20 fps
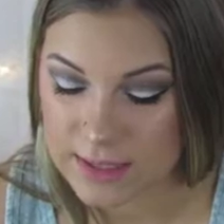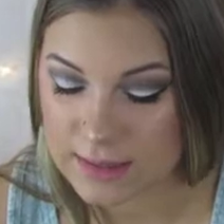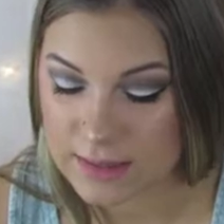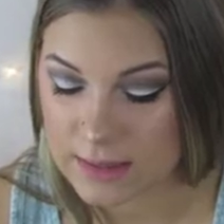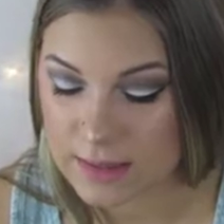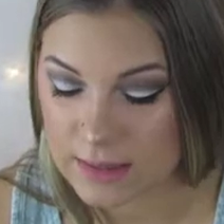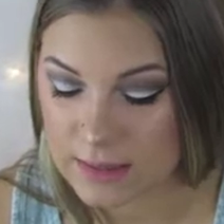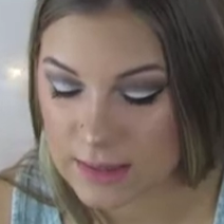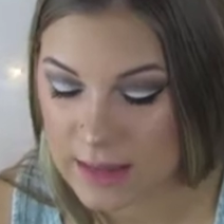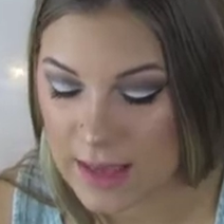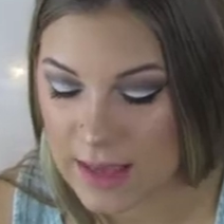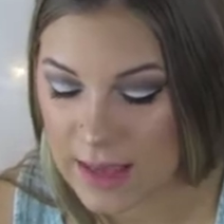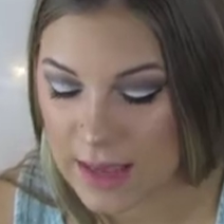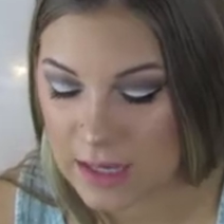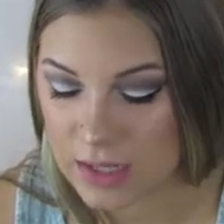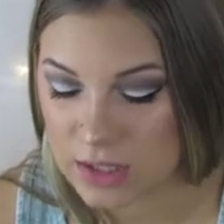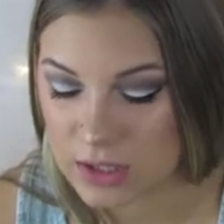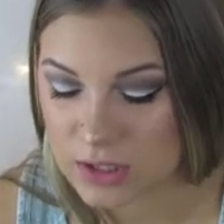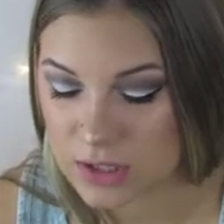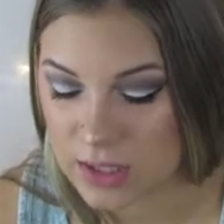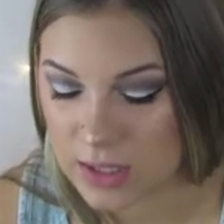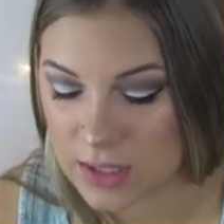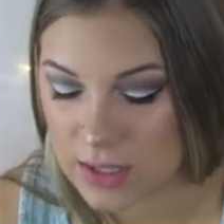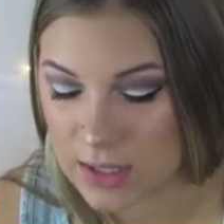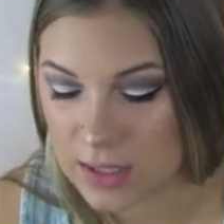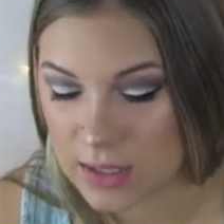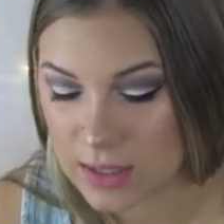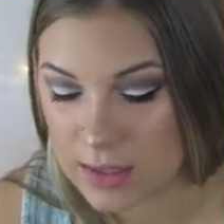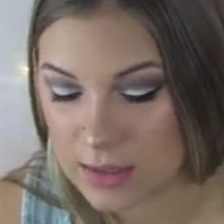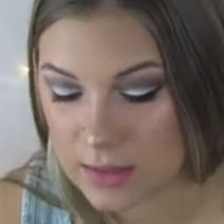take the lash
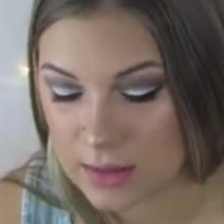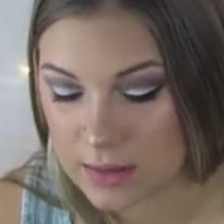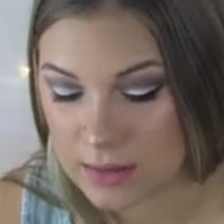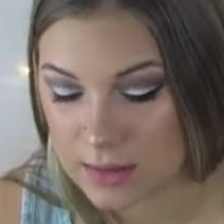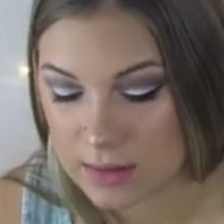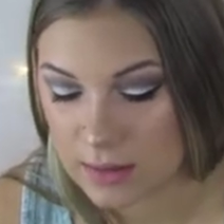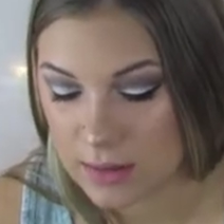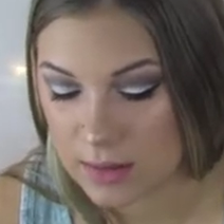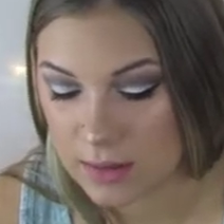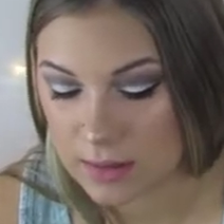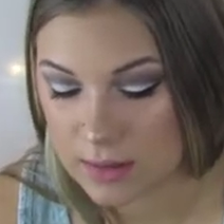and